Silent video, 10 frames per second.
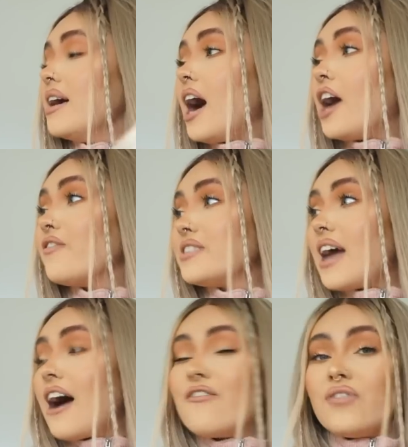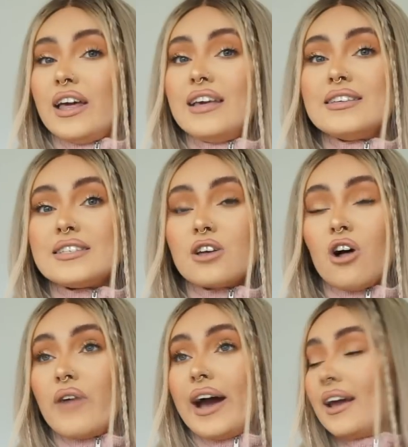I obviously have these
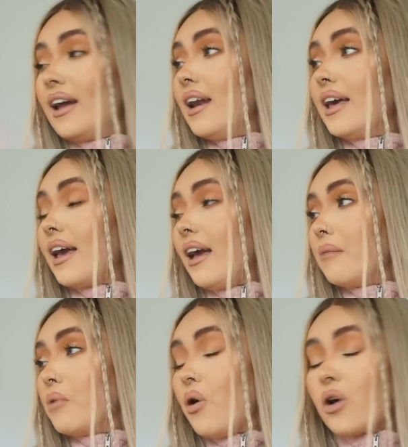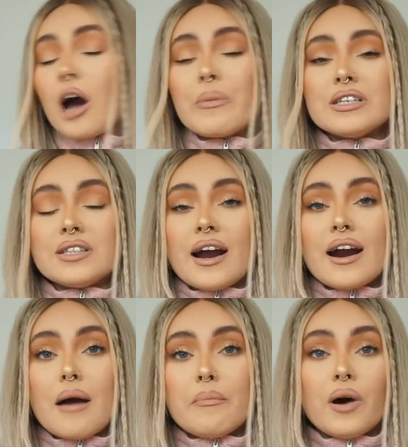already like in our cupboards
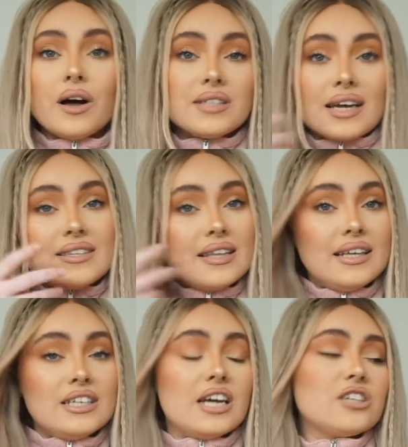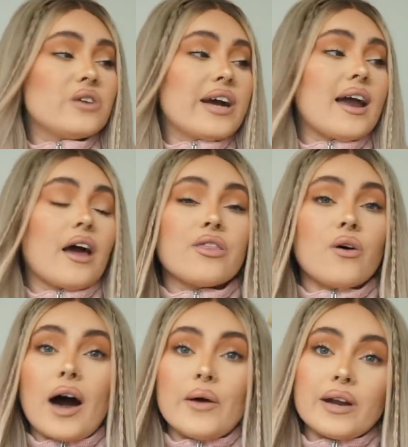there, but I seen these yesterday and I
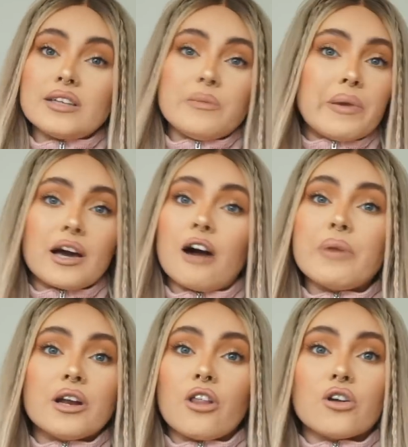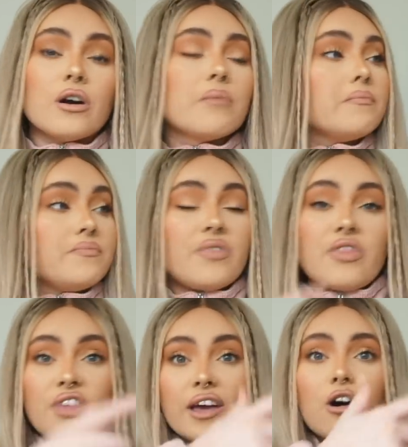thought I would actually pick up another
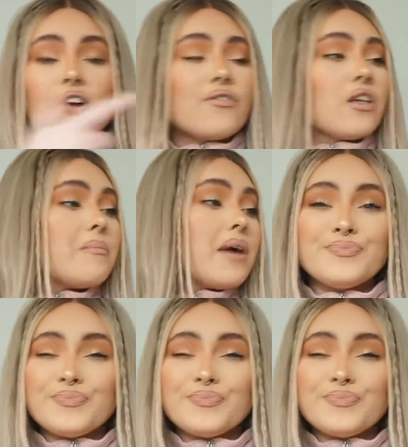thing of them.